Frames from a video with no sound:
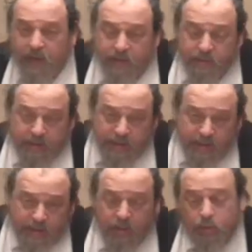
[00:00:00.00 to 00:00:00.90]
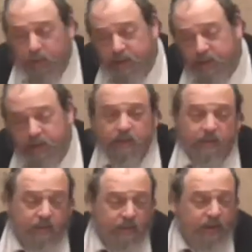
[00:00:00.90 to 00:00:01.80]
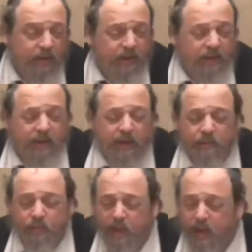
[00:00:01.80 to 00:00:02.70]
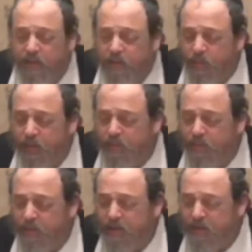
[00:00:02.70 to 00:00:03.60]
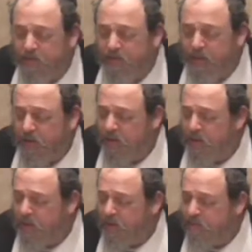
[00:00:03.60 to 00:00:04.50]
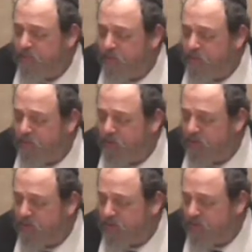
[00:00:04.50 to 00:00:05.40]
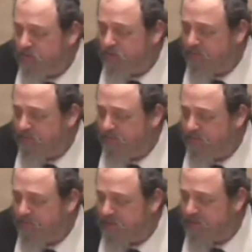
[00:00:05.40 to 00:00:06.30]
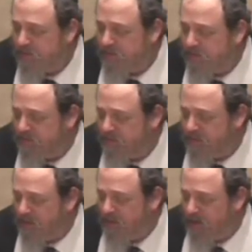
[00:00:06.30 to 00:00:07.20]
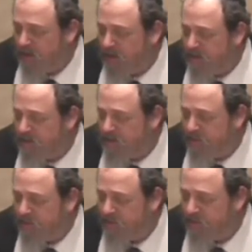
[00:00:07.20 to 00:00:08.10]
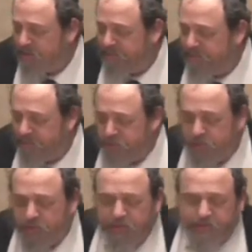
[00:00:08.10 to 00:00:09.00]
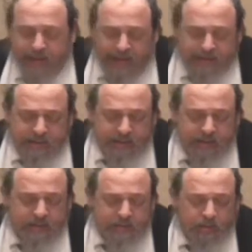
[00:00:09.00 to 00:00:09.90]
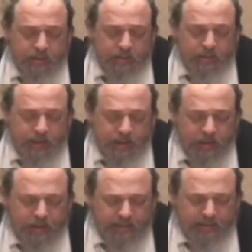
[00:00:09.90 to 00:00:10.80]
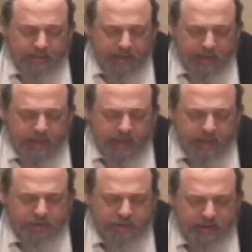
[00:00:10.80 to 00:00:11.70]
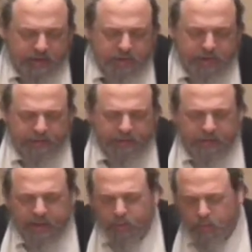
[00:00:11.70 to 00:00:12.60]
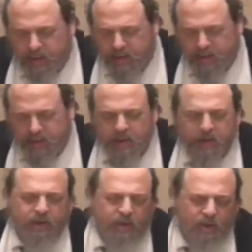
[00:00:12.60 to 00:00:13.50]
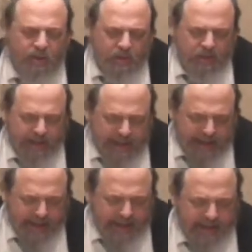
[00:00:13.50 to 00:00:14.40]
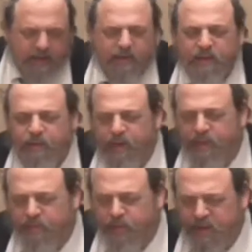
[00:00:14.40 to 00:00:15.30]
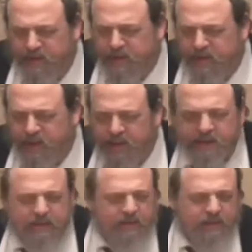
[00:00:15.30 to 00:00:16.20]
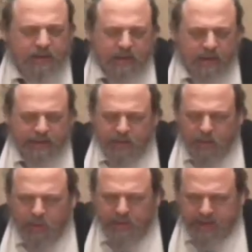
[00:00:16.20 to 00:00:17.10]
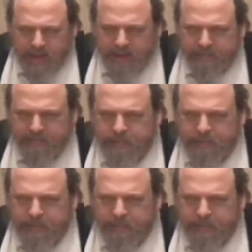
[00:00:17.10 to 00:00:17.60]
Either they or we, right? And in Hebrew, either one would be the plural, right? Because as opposed to the future and the past tense, where you'd have to pick a conjugation if you meant we or they, but in present tense, it's all the same.